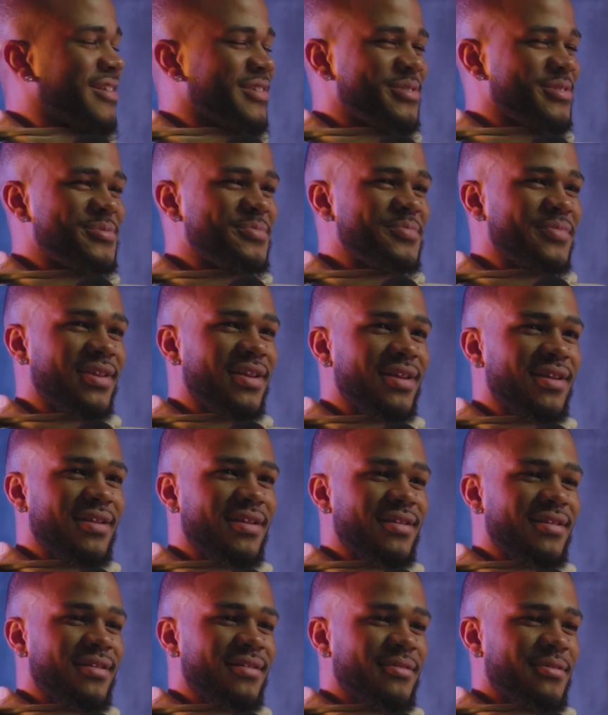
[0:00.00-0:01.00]
Thank you.
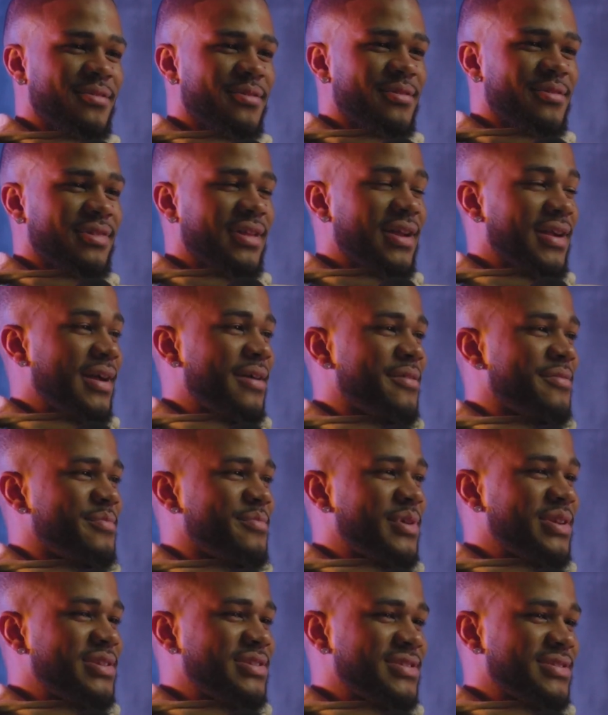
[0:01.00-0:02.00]
Yeah. Or like I
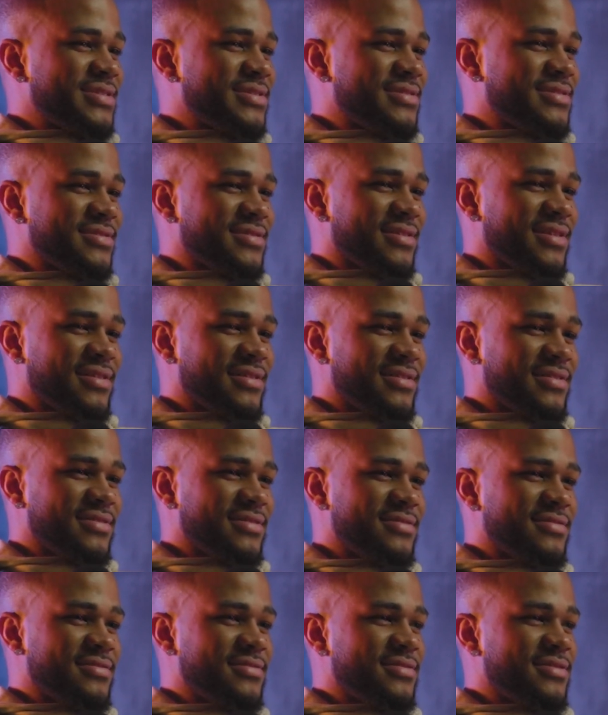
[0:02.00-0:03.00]
mentioned, uh,
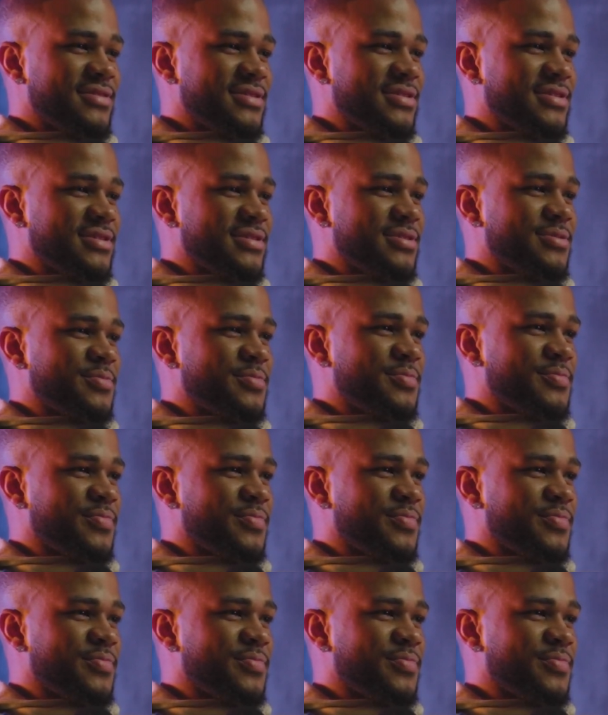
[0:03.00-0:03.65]
just